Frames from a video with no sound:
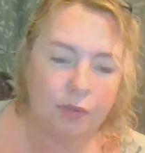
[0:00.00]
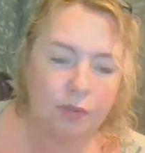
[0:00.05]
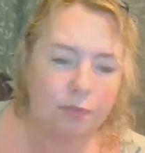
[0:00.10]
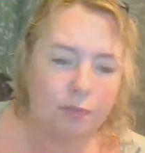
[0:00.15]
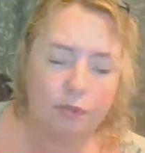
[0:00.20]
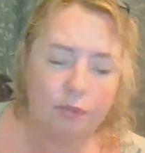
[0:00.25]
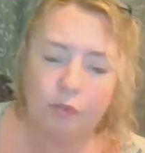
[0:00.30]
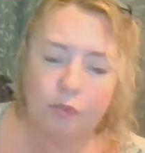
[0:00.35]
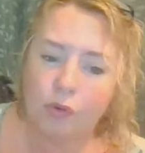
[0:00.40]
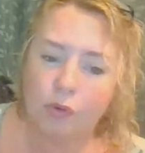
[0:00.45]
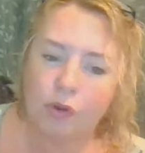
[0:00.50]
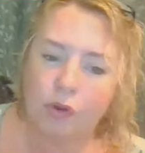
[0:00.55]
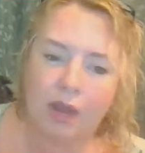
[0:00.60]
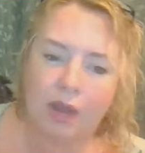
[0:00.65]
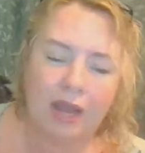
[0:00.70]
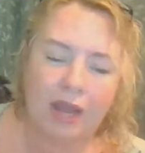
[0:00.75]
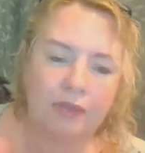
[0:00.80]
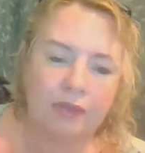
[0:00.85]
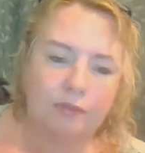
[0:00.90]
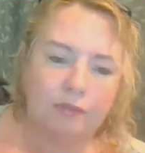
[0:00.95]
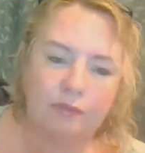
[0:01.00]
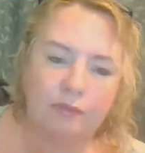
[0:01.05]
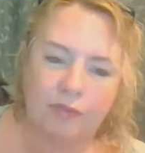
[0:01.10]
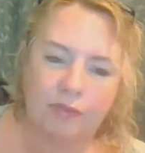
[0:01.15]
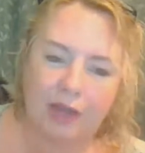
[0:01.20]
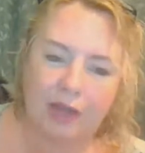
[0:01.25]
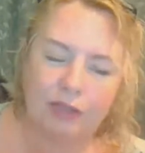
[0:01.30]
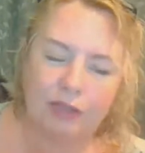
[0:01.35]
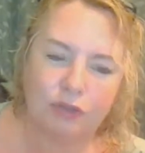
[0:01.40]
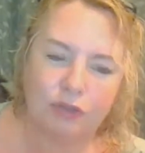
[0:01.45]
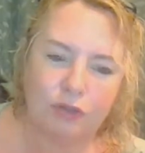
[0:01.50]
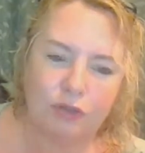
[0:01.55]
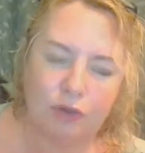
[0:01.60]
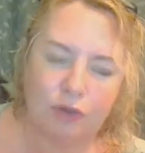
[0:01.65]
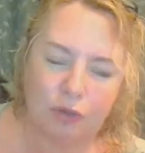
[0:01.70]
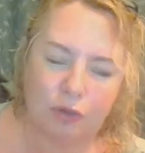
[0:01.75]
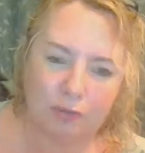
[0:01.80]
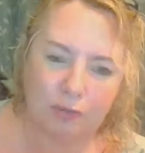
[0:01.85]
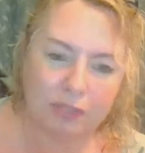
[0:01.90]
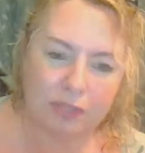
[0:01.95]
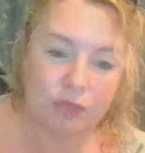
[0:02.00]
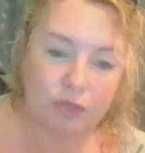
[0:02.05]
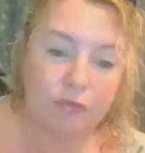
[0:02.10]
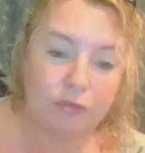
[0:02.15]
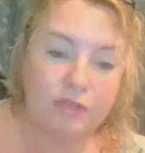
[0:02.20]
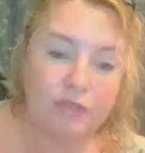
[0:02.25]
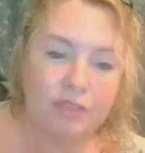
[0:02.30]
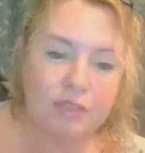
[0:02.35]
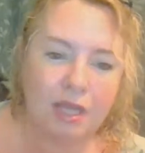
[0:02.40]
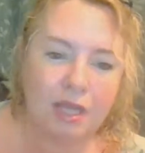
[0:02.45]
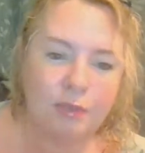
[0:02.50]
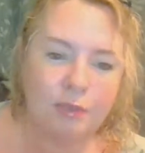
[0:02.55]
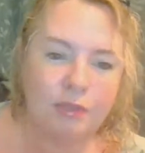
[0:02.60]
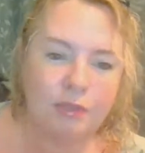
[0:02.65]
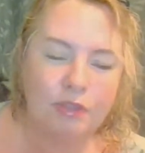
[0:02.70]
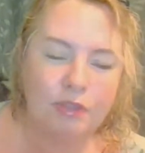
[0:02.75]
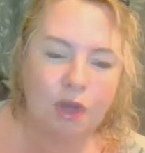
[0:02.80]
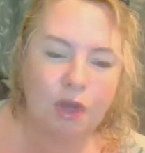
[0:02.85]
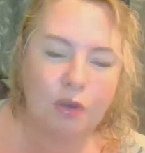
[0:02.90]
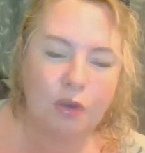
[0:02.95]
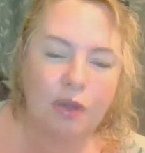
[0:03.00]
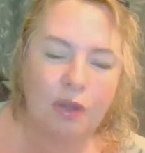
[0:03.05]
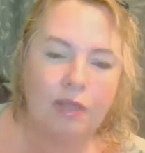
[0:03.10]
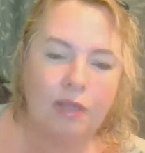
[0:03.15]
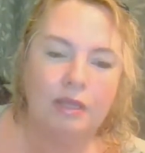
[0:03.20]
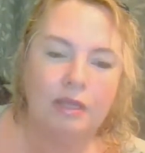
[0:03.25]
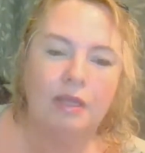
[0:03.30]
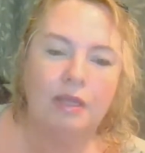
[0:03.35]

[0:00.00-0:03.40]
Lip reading: Before I had them far too low. My self-esteem was lower.